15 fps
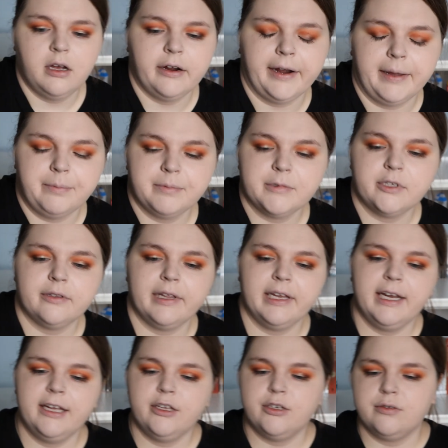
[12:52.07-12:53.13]
Alright, so then
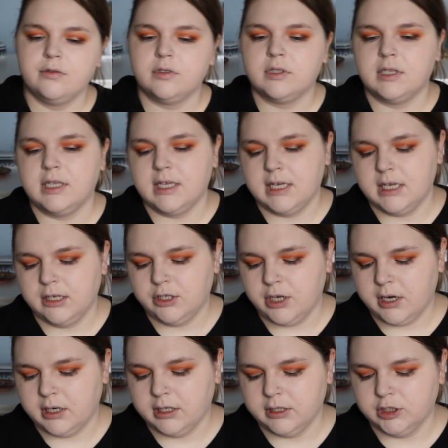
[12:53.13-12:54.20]
I used the
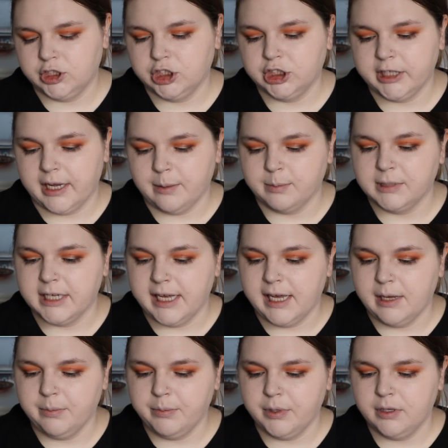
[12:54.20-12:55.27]
Tarte Shape
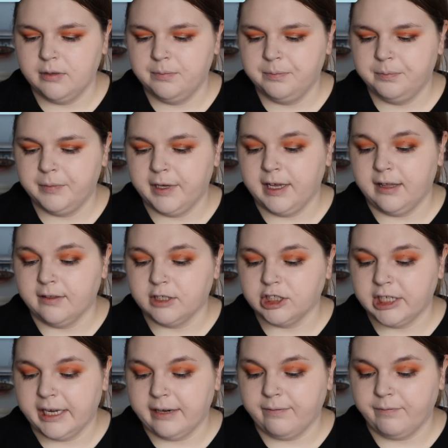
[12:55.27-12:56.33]
Tape in the
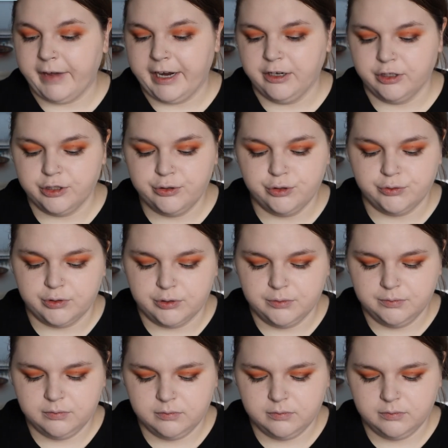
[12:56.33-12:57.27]
shade Fair Neutral,